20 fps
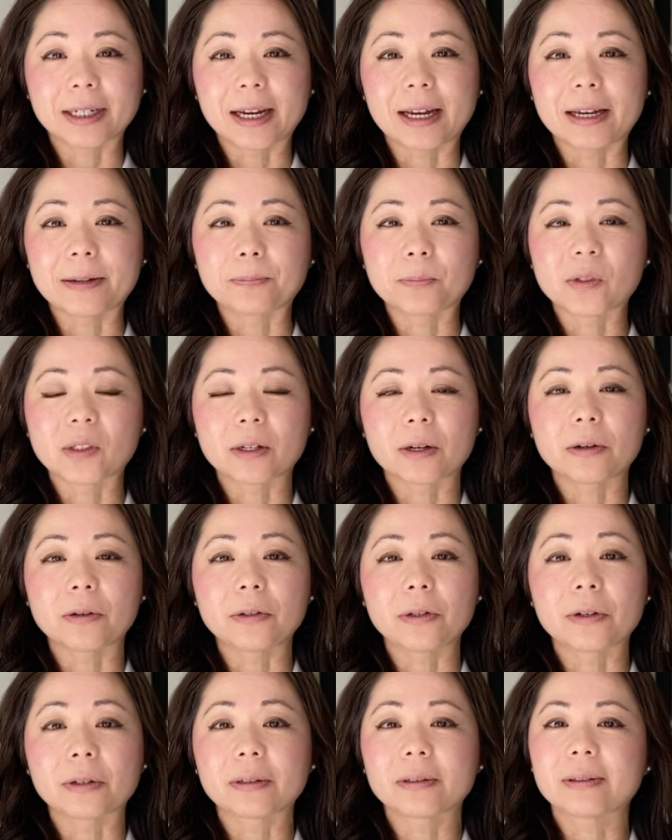And so
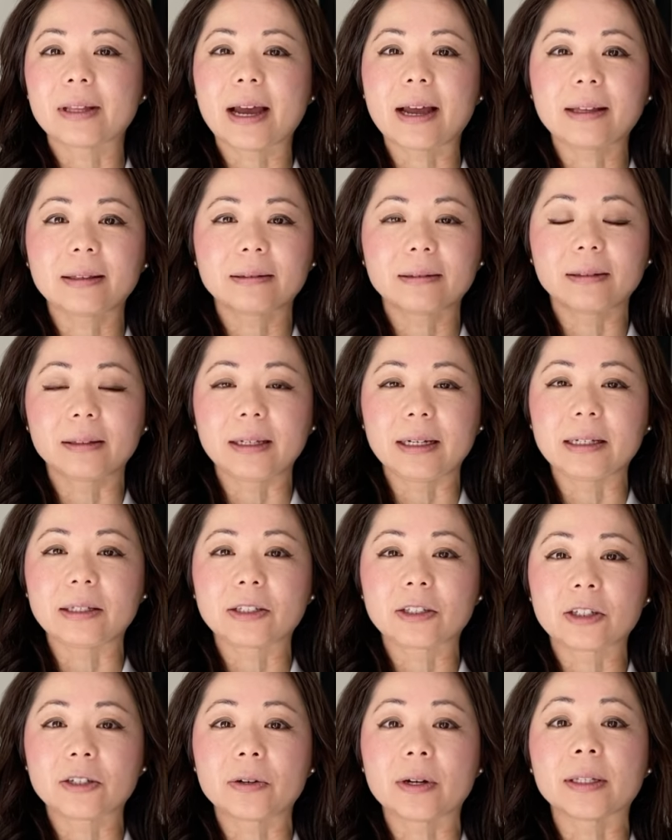that leads
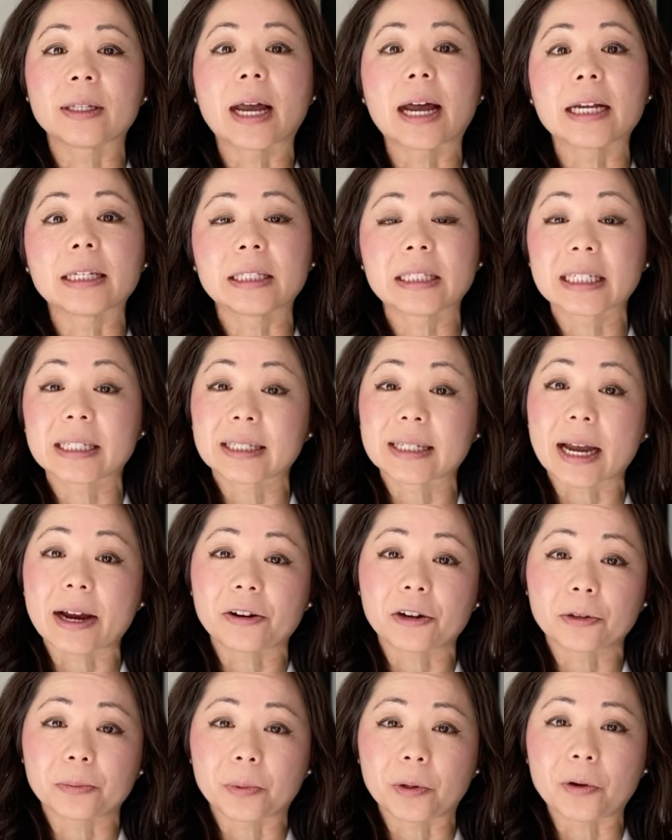to an
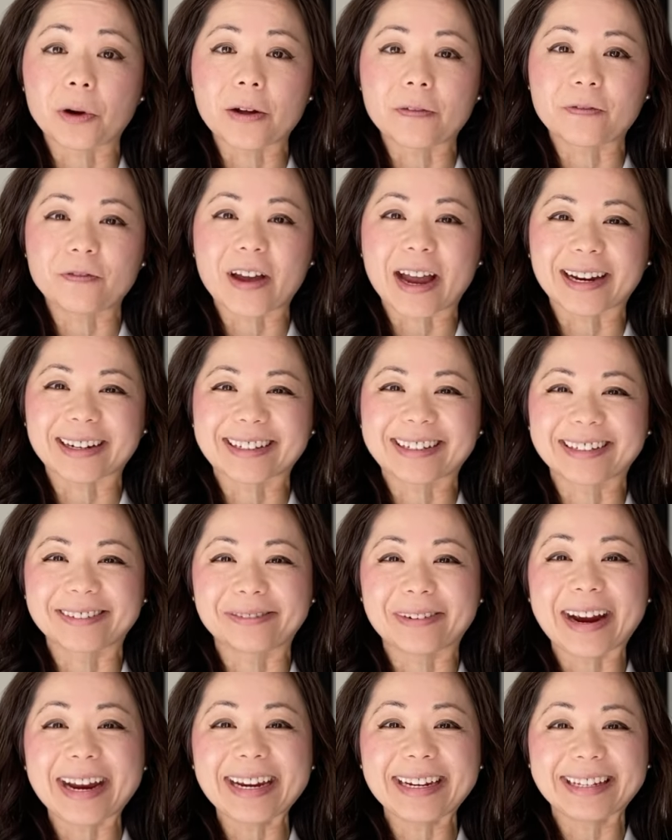undesirable effect,
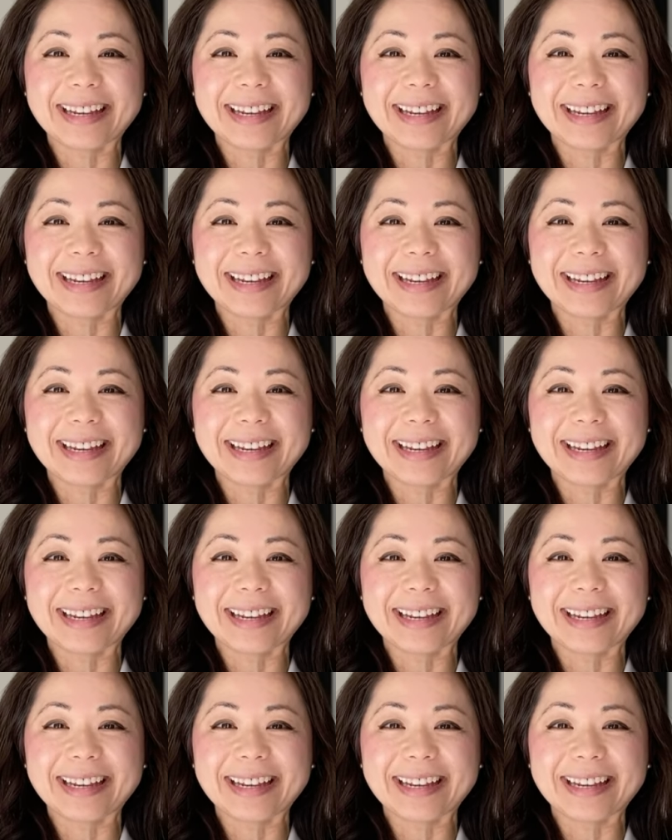right?